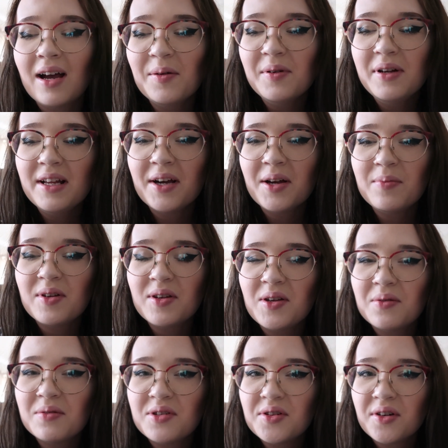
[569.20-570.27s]
I really hope that
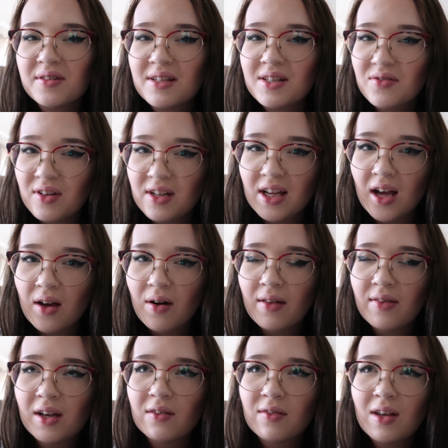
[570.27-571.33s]
you enjoyed this video
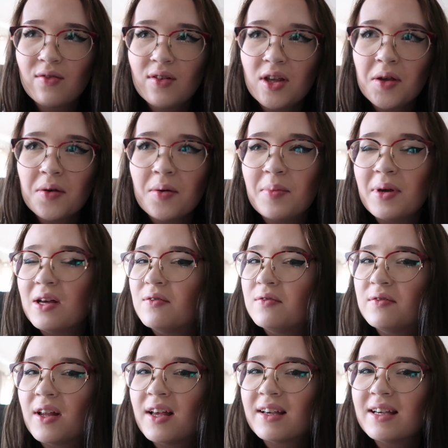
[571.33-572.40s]
and that I've given you a bit
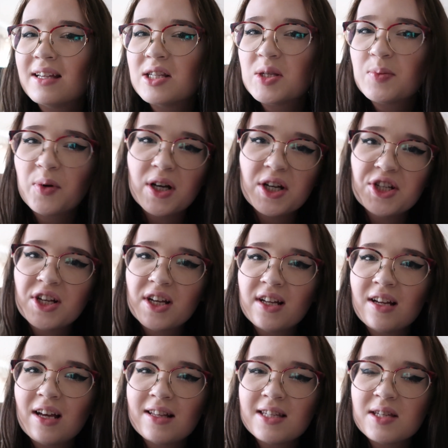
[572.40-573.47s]
of like
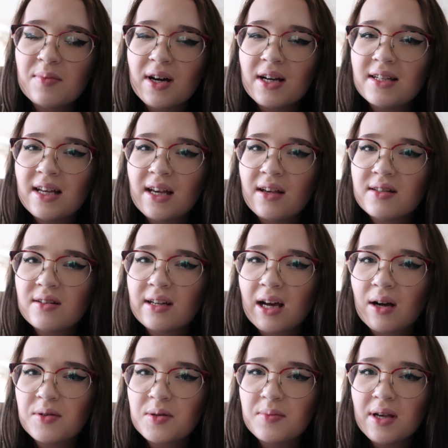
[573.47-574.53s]
inspiration and some ideas on
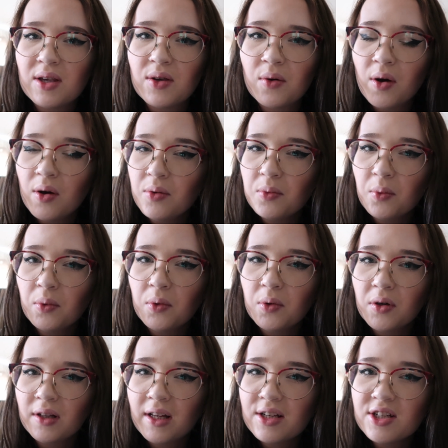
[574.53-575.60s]
how to make your own wall
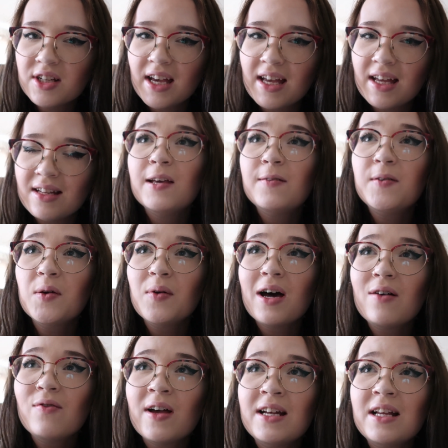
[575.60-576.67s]
collage kit. If you
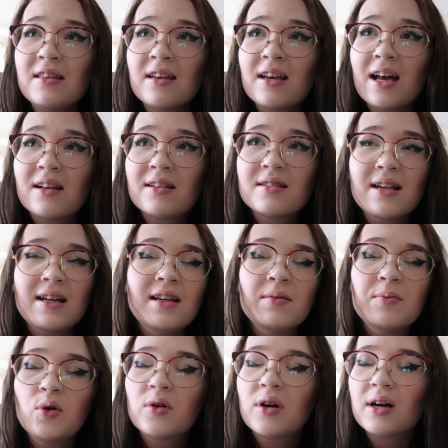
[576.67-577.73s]
have anything else, any
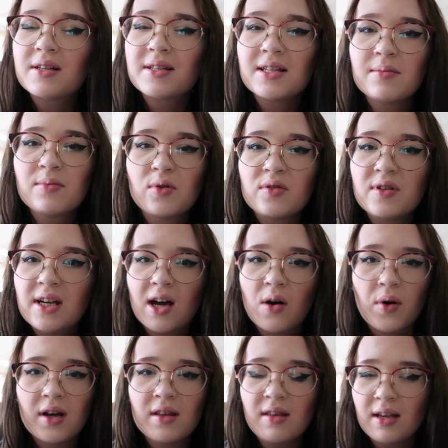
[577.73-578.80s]
more custom or
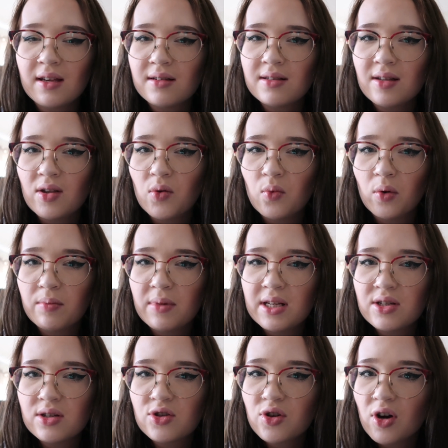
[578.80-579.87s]
DIY things that you want me
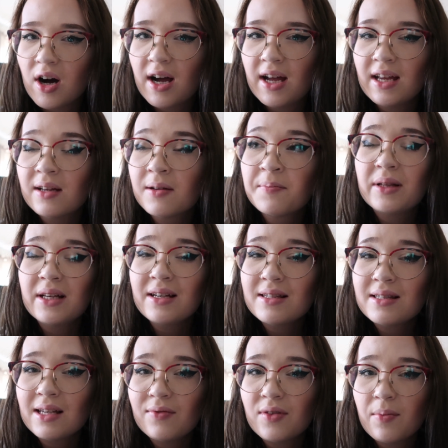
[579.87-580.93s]
to try,
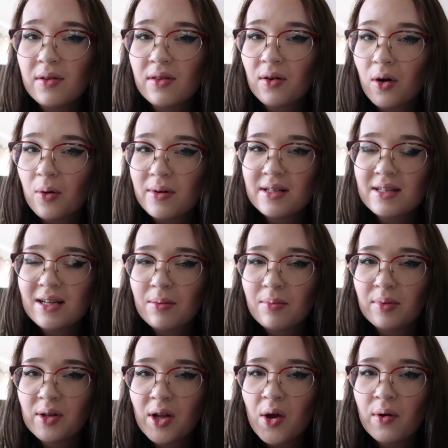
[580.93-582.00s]
please leave them in the comments down
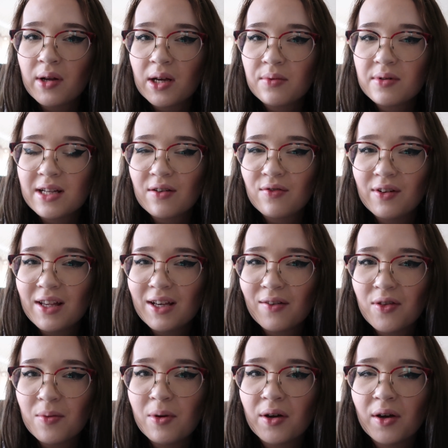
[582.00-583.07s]
below and I will definitely
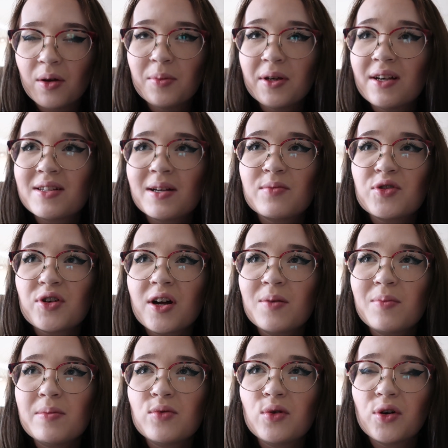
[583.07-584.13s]
give them a go, because I'm trying to
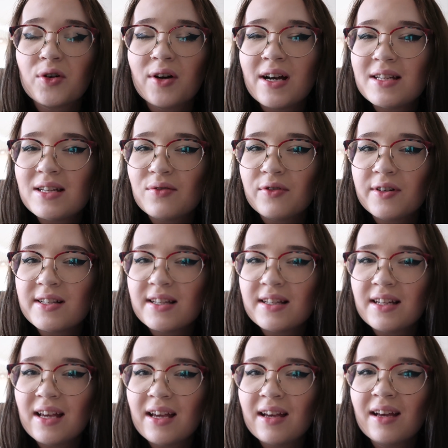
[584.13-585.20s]
be more creative
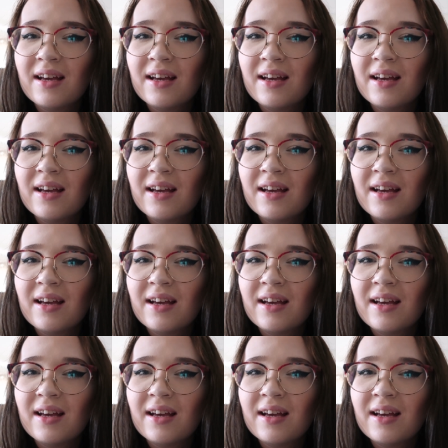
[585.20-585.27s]
recently,